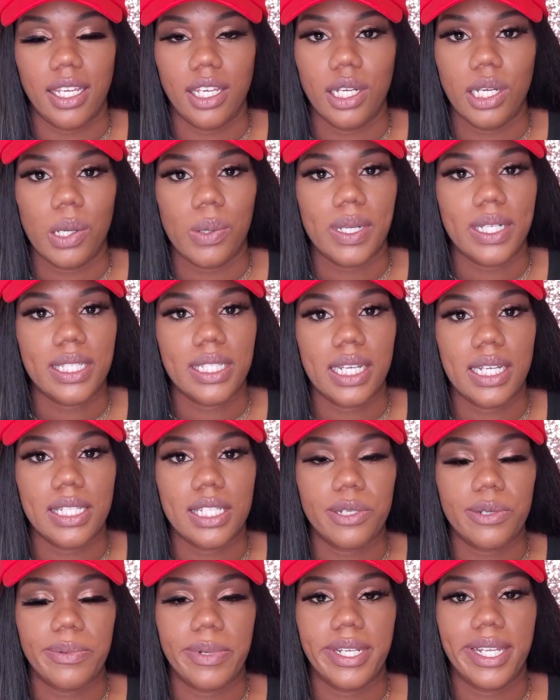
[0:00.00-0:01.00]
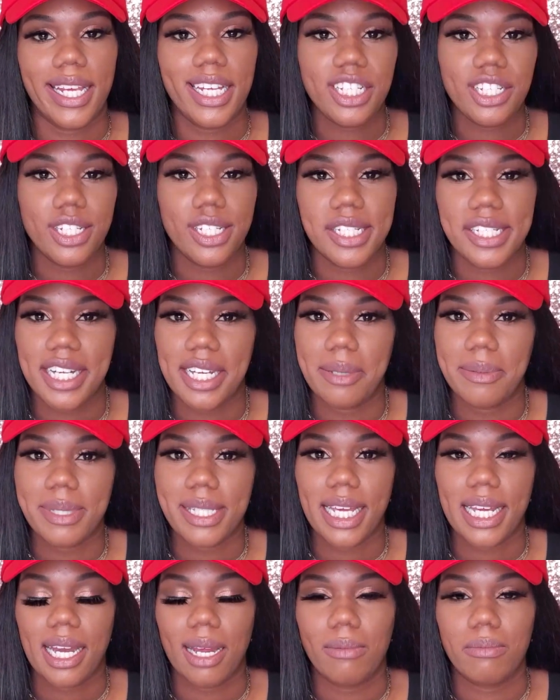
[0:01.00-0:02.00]
into
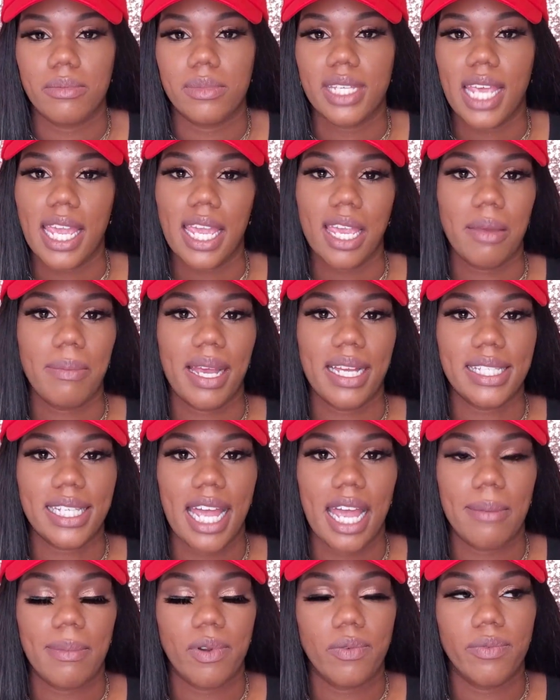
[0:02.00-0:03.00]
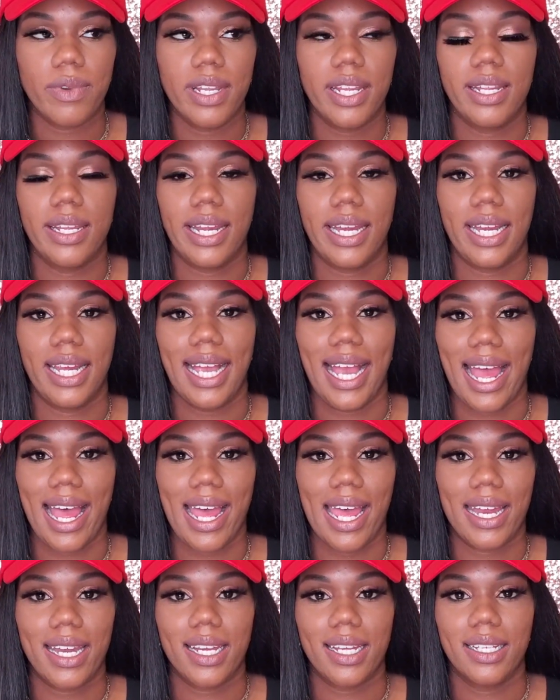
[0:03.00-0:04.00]
relationships, and I'm taking my time and really letting
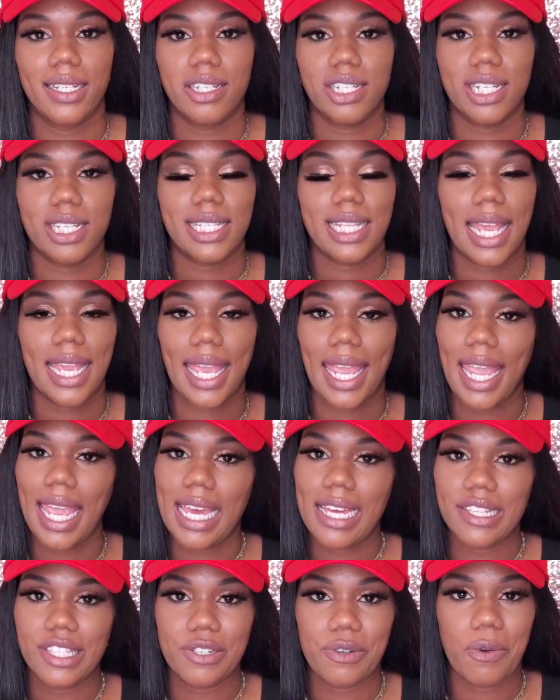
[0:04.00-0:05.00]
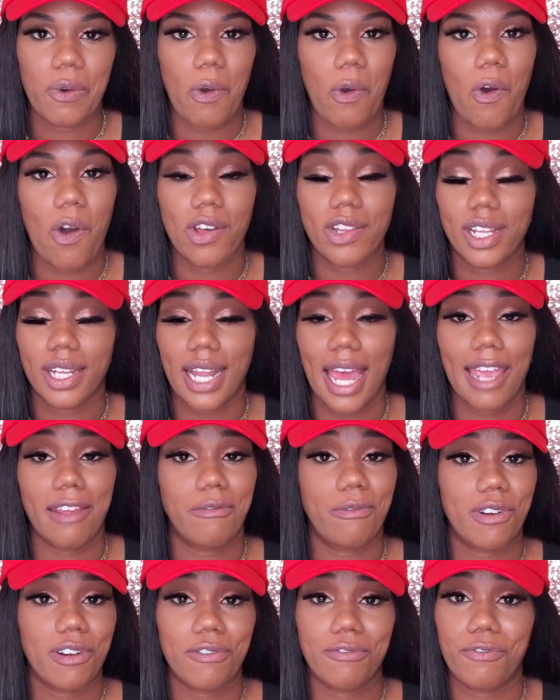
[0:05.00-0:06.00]
God just like handle all the light
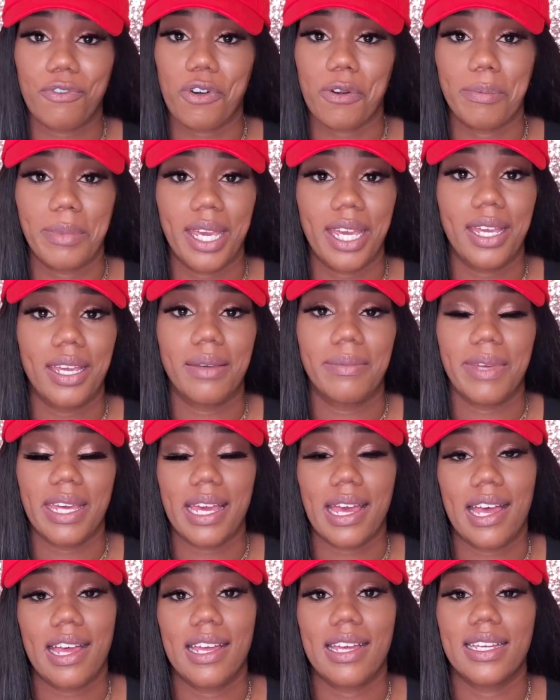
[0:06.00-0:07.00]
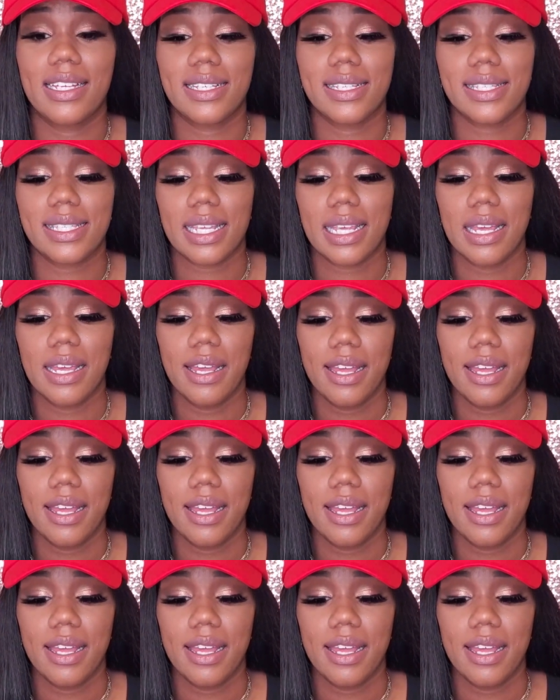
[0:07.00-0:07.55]
work for me, because